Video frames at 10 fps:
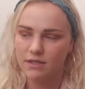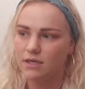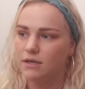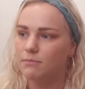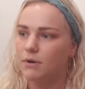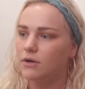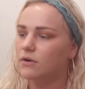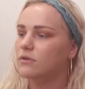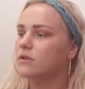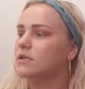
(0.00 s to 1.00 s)
the
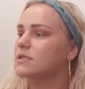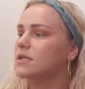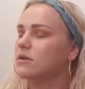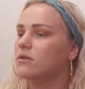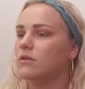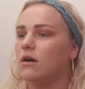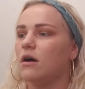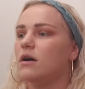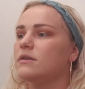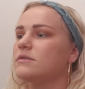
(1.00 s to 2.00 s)
Butter London
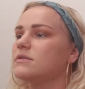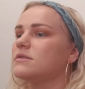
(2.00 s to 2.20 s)
Gloss.